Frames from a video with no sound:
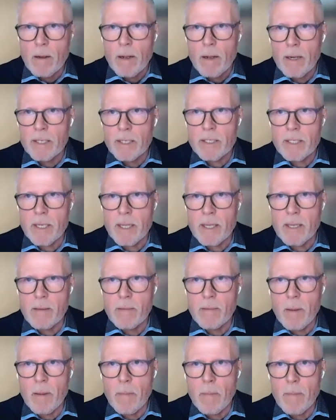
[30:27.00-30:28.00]
let's
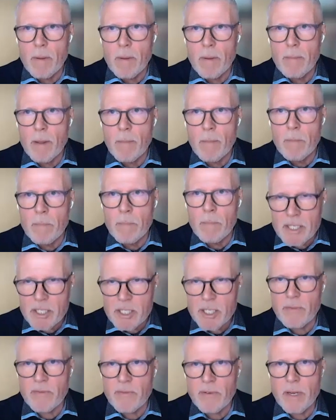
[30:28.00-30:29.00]
say,
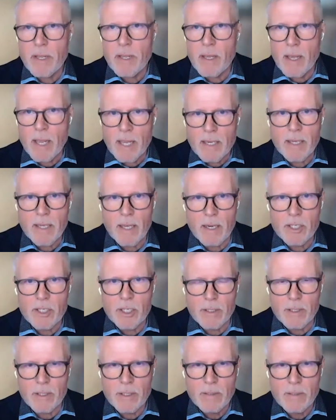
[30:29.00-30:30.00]
massively
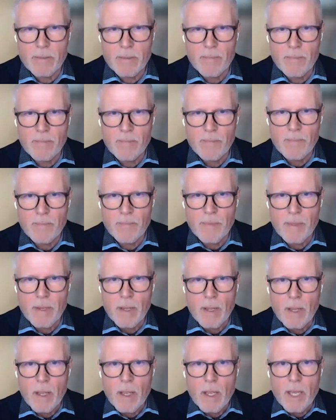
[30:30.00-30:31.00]
intelligent.
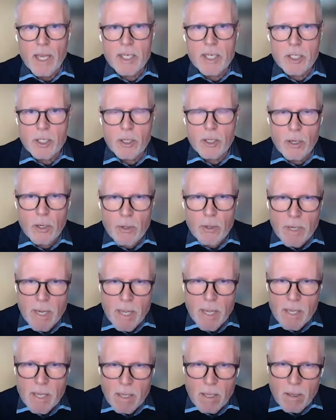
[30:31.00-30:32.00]
It's
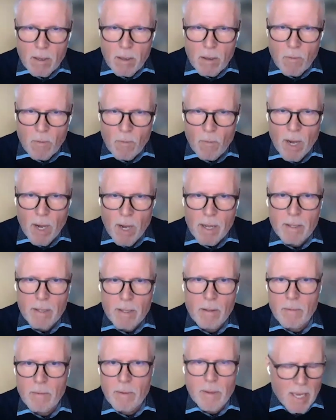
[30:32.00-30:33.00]
learning
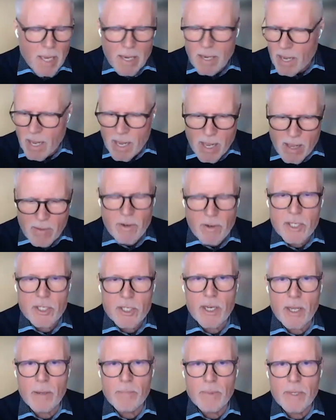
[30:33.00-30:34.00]
while in every
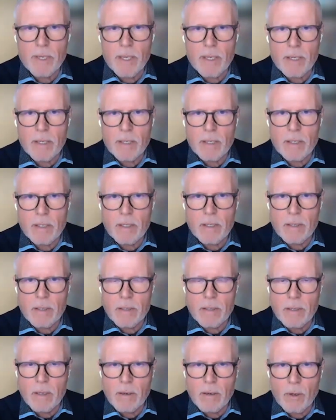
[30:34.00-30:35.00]
step that
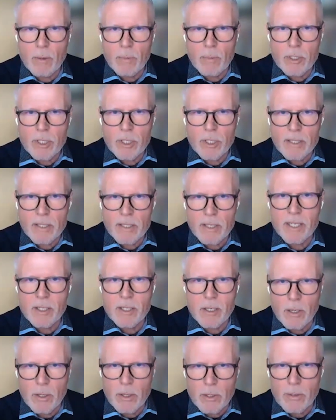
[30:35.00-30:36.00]
a robot sets,
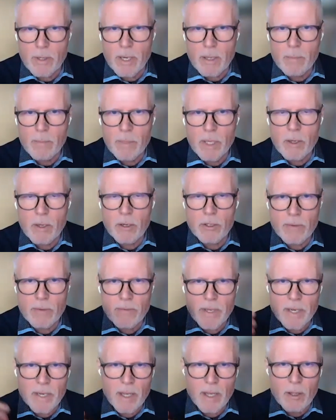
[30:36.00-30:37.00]
it's learning because
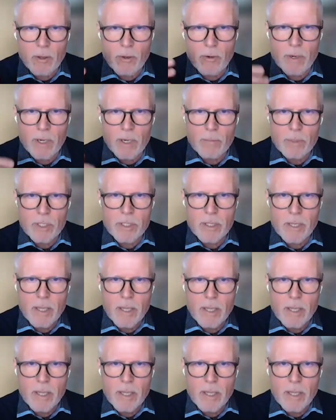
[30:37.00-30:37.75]
of that algorithms.